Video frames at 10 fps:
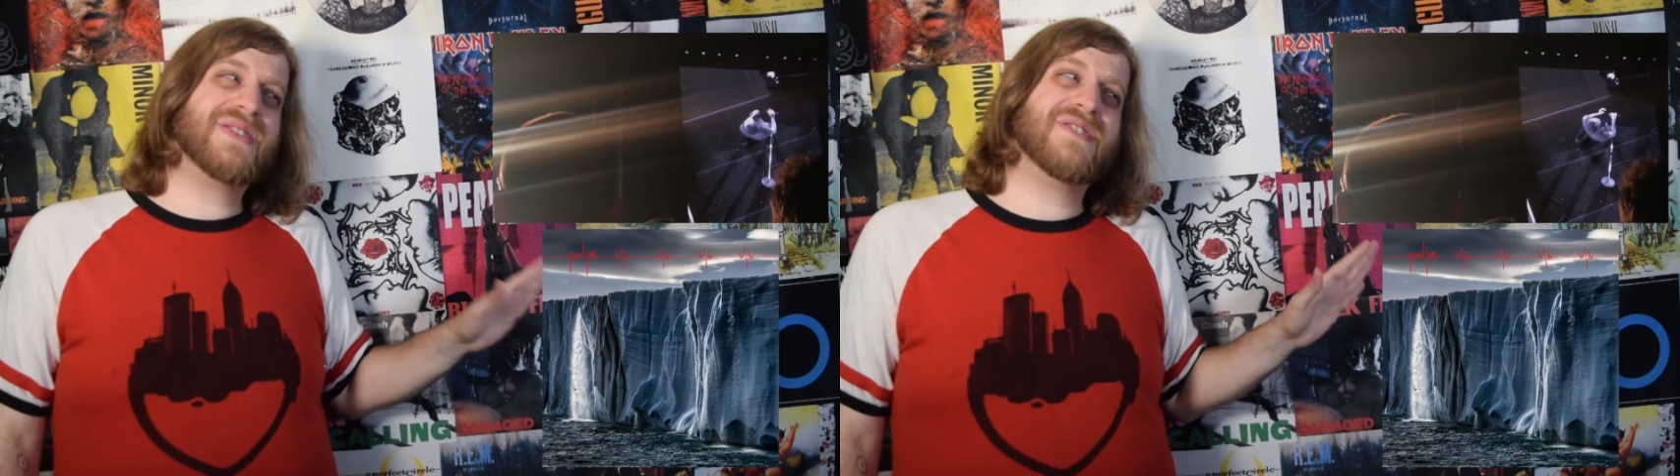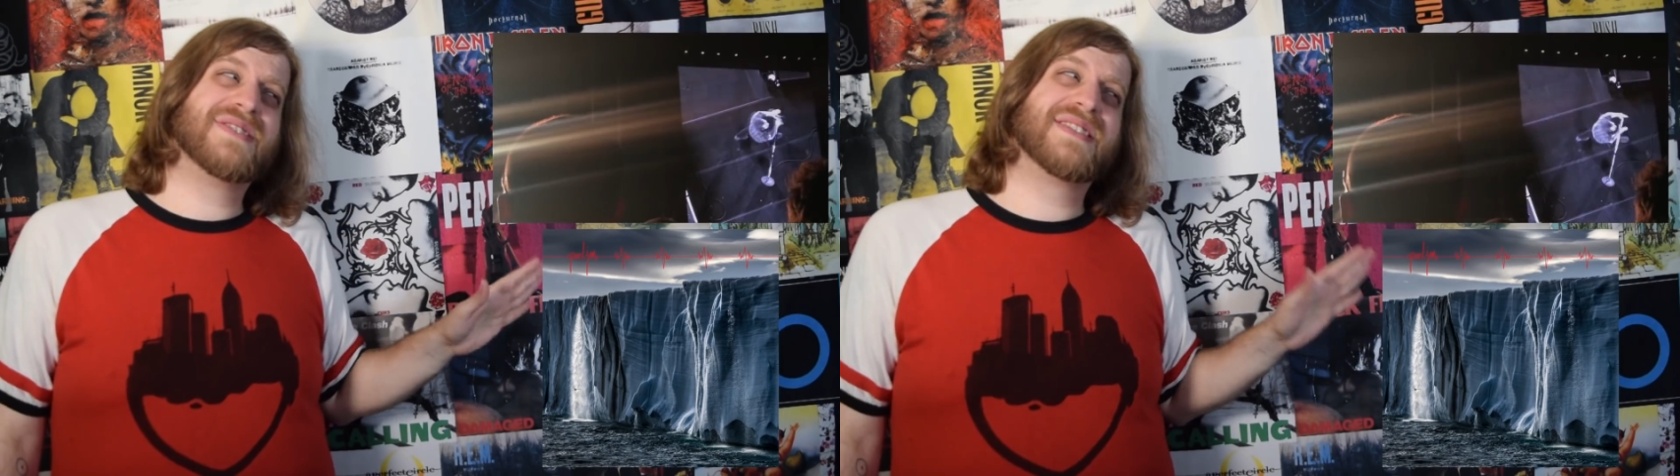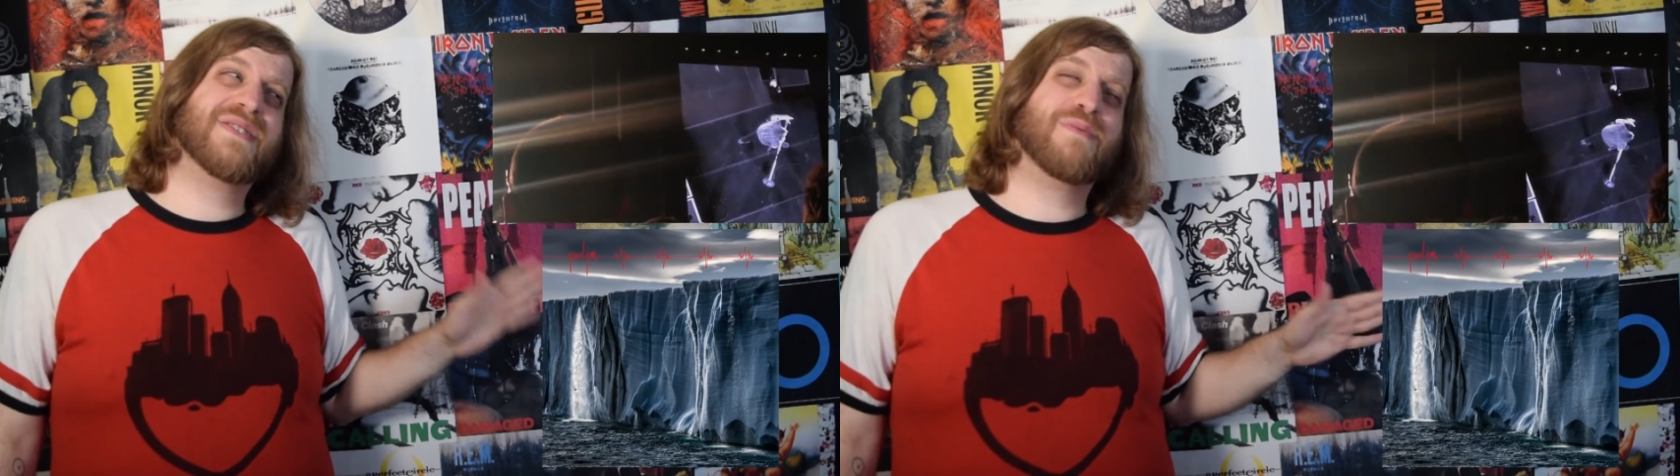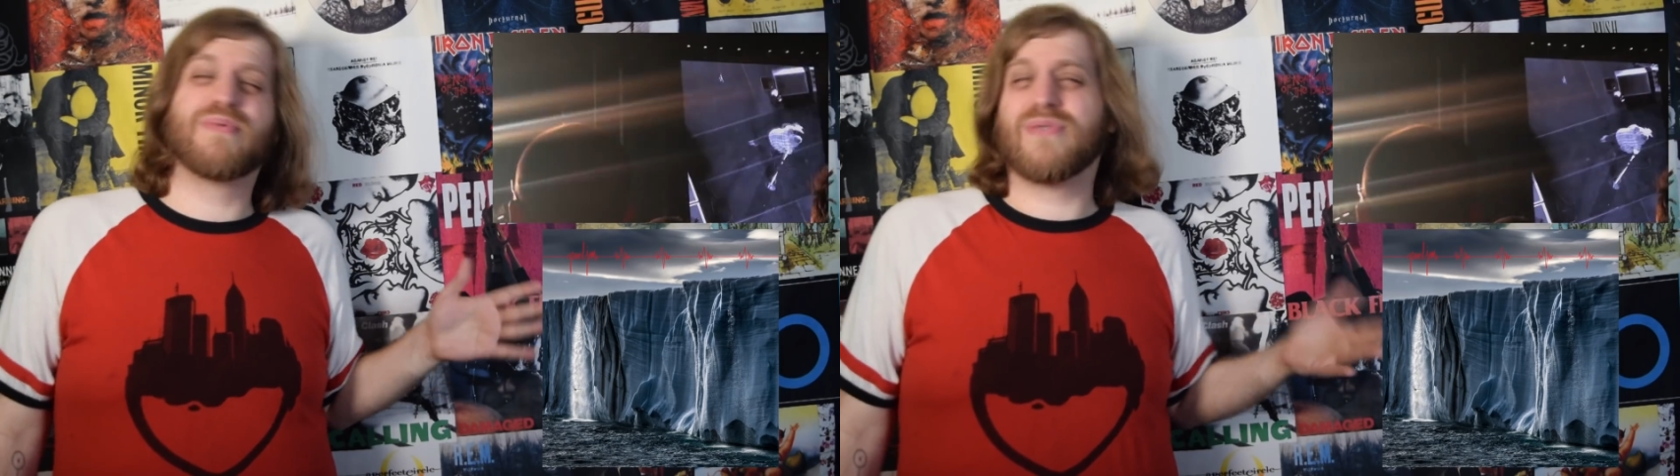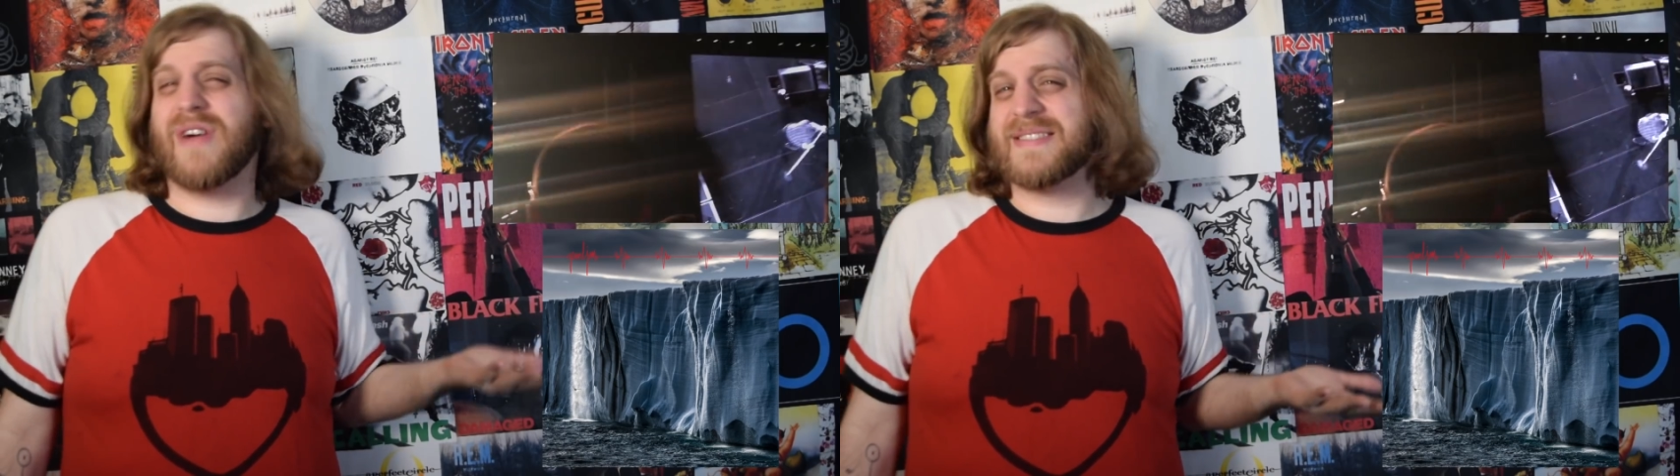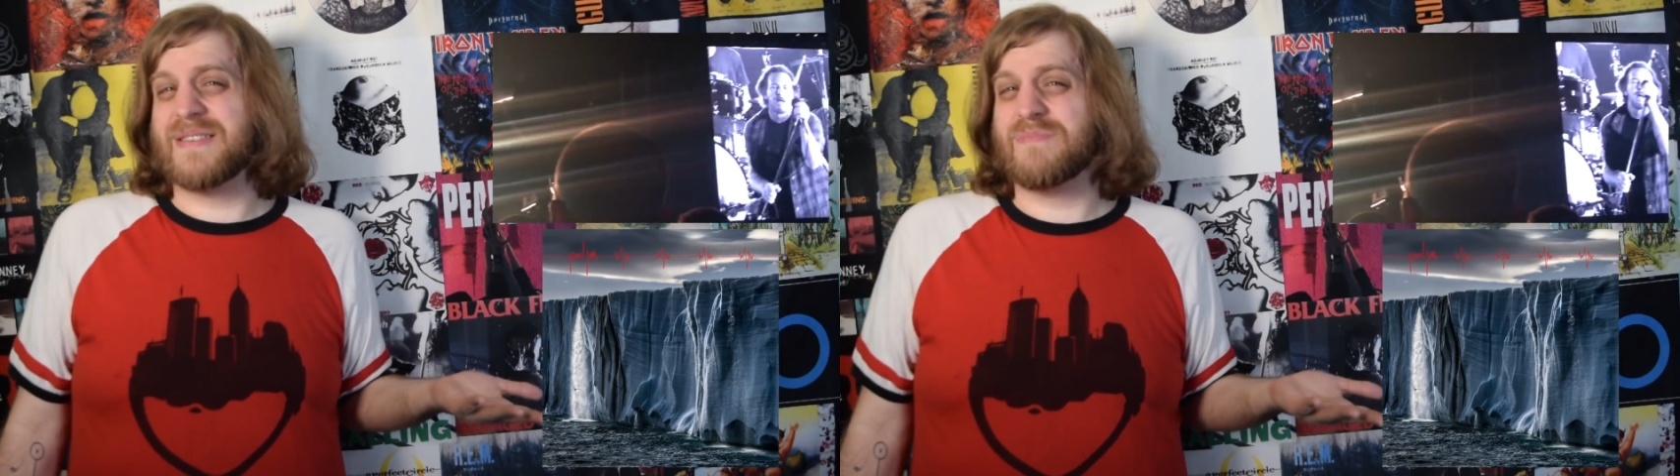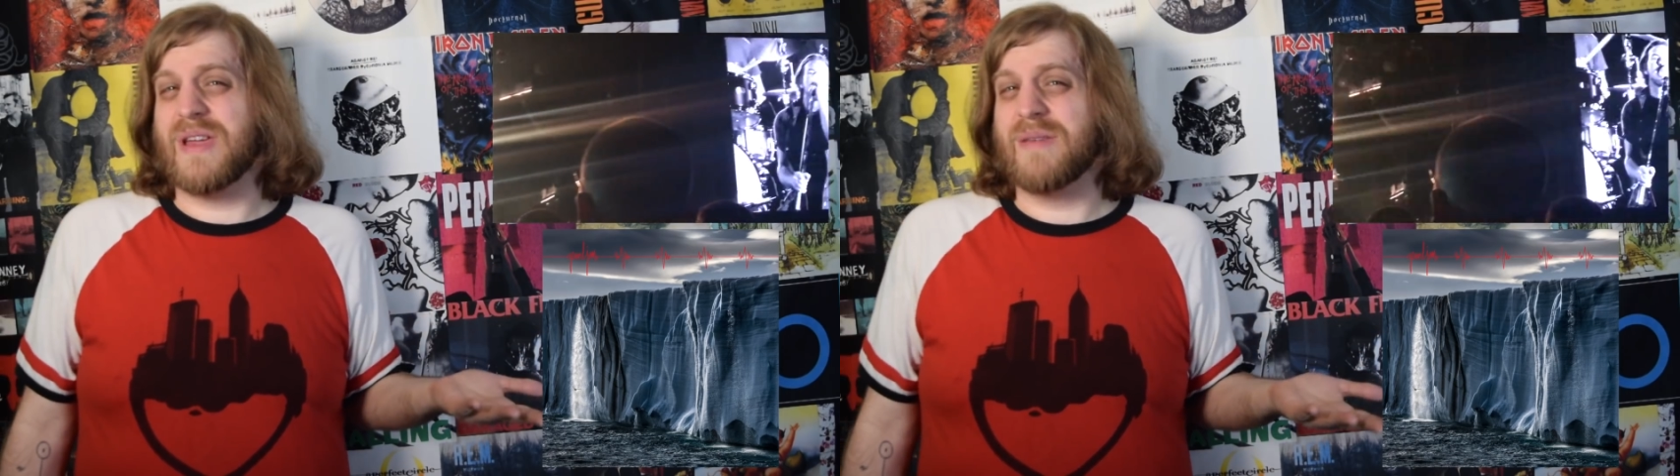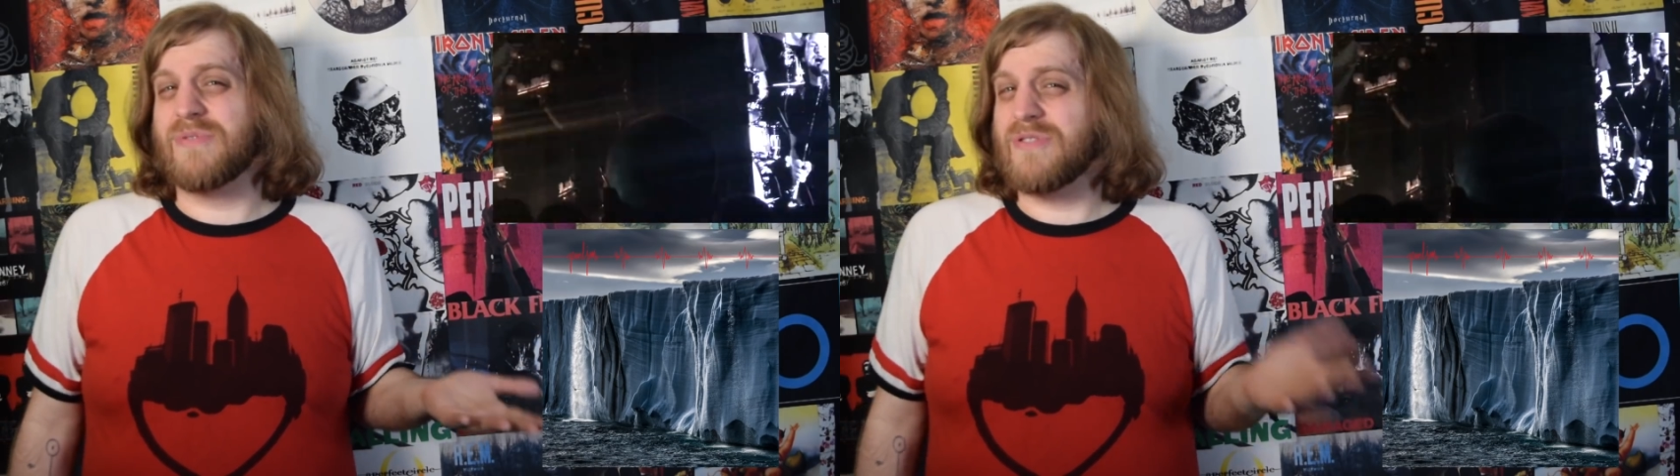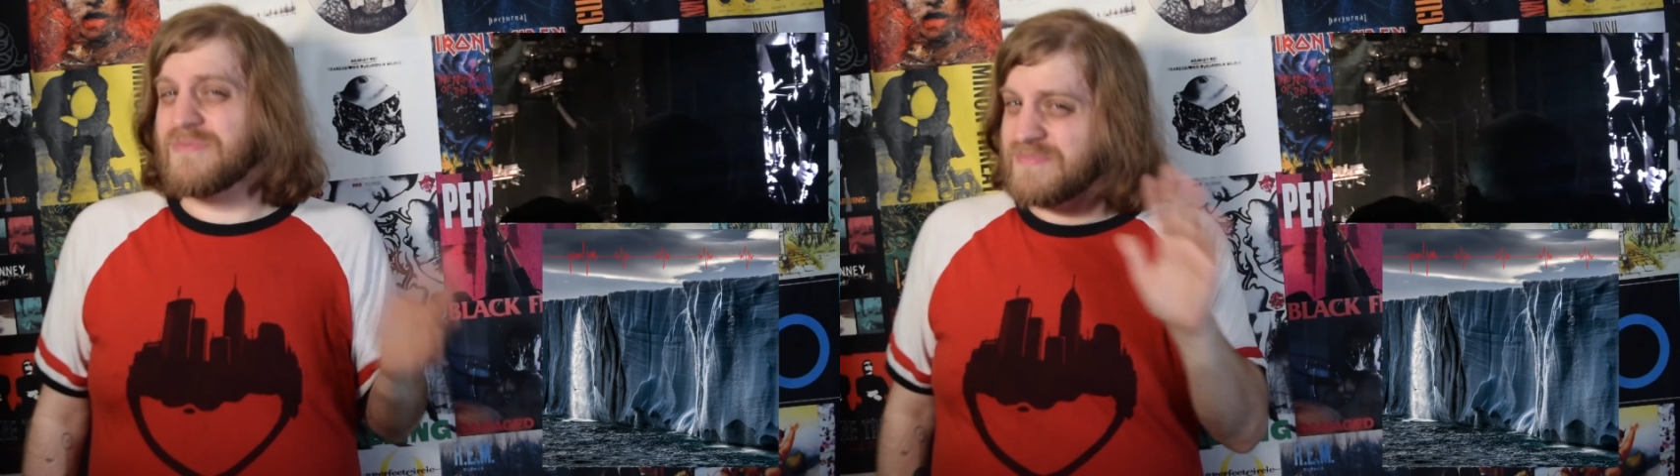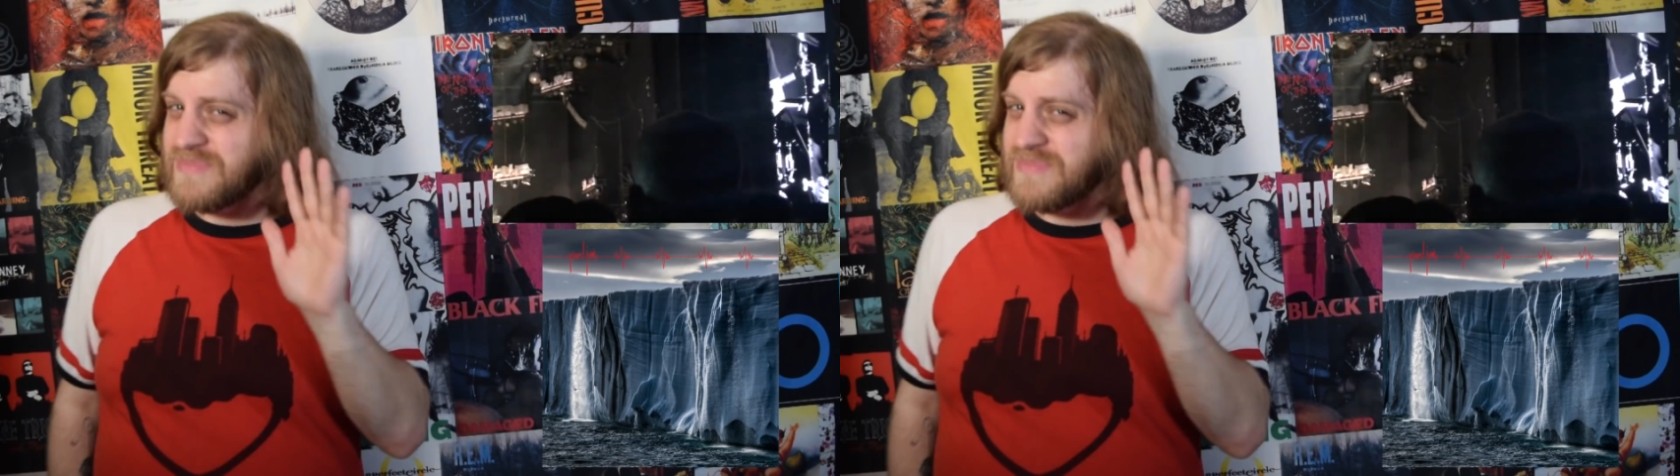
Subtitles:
are still present, people.